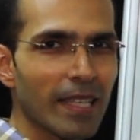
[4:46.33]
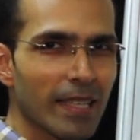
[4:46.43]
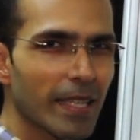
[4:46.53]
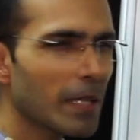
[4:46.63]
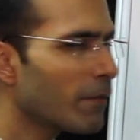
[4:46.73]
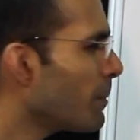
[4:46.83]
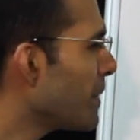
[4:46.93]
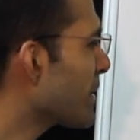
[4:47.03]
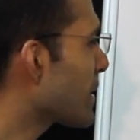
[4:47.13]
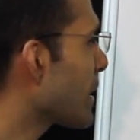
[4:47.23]
there will
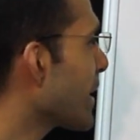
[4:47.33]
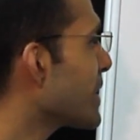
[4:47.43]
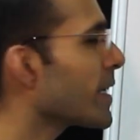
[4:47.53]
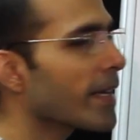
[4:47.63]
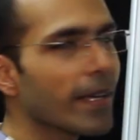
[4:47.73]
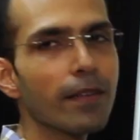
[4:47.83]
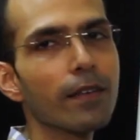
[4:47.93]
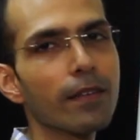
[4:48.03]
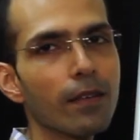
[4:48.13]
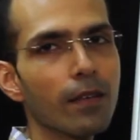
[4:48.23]
be slight
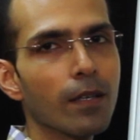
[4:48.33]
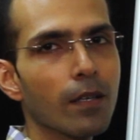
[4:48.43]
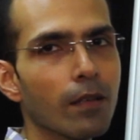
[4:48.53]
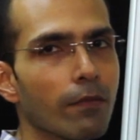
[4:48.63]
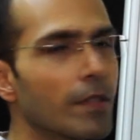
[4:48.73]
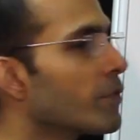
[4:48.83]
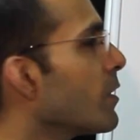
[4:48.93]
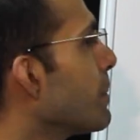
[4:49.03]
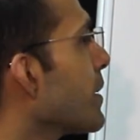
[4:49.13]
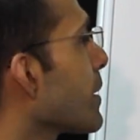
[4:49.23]
error which
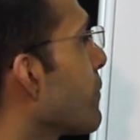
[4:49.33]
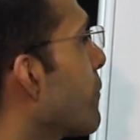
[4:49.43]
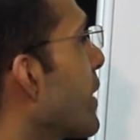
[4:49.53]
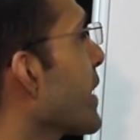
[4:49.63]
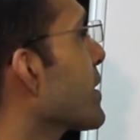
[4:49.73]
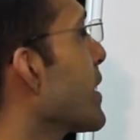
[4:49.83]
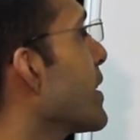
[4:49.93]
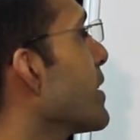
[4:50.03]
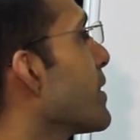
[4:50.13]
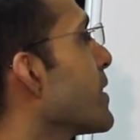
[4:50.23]
will be reflected
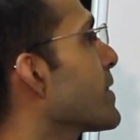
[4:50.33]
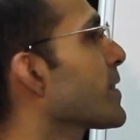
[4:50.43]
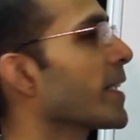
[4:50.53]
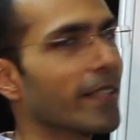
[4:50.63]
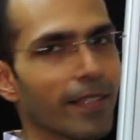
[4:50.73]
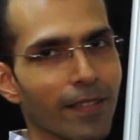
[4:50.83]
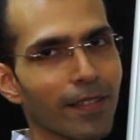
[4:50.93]
in this side.